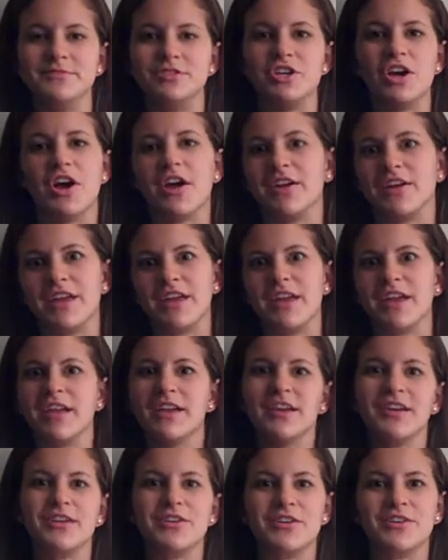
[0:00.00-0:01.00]

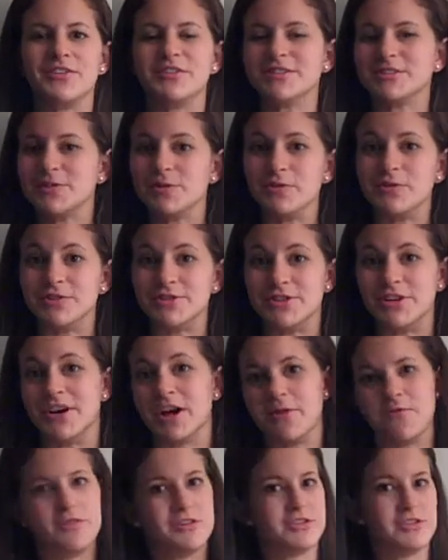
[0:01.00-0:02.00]
Johnny, you're a
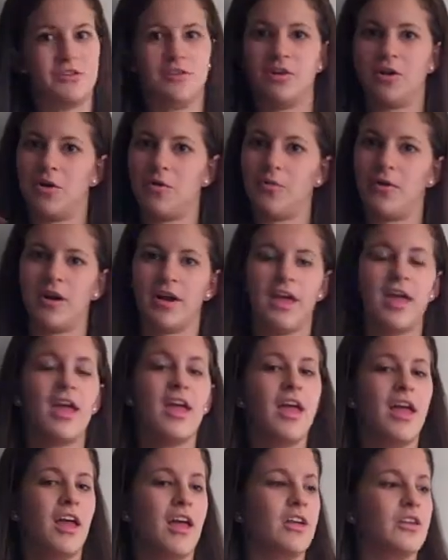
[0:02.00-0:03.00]
soldier, I want you to go work,
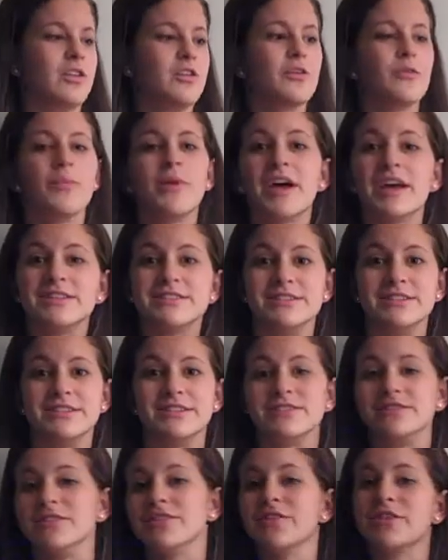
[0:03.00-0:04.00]
and you're a peasant,
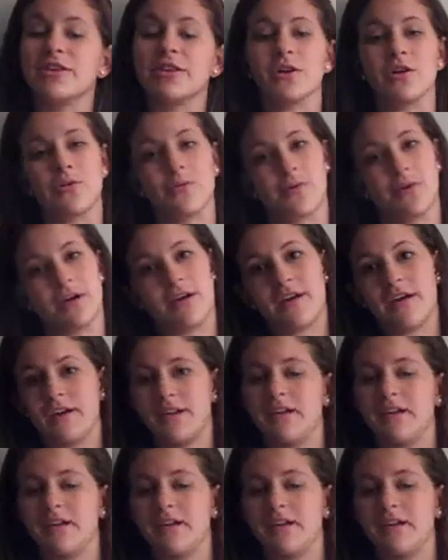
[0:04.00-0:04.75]
and you're going to go work.